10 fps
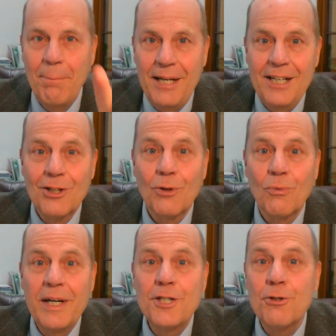Peter
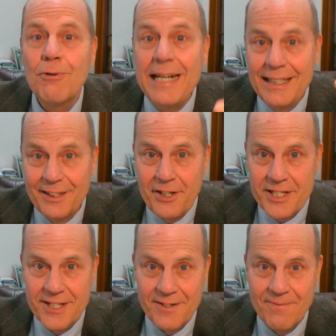
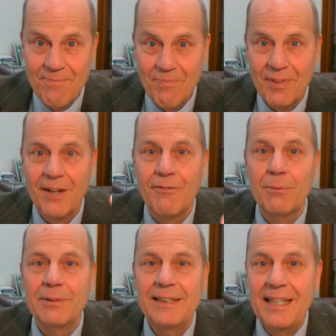retreats
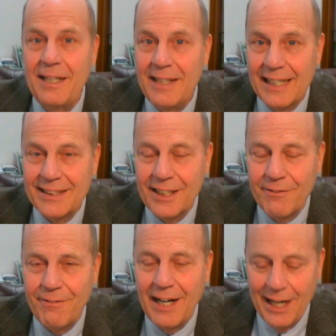from sitting next to the
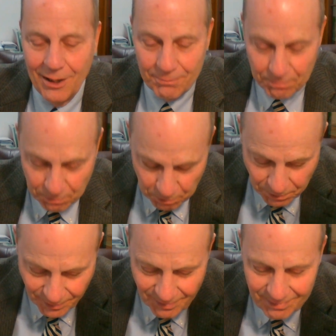fire.
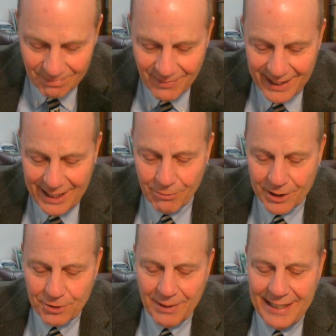He
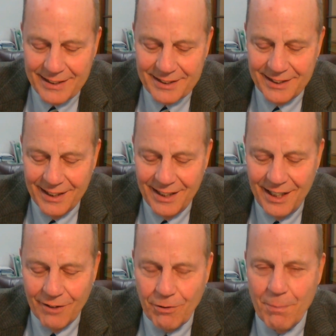retreats
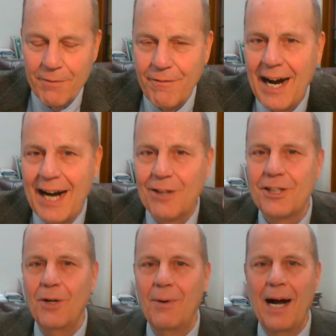from the fire
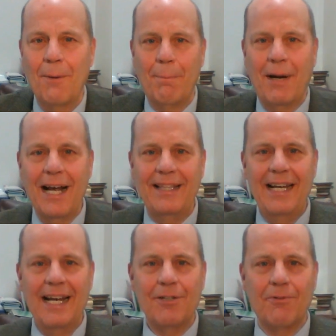to go out by
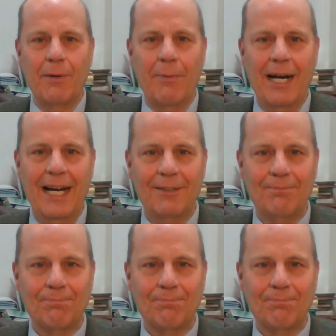the entryway.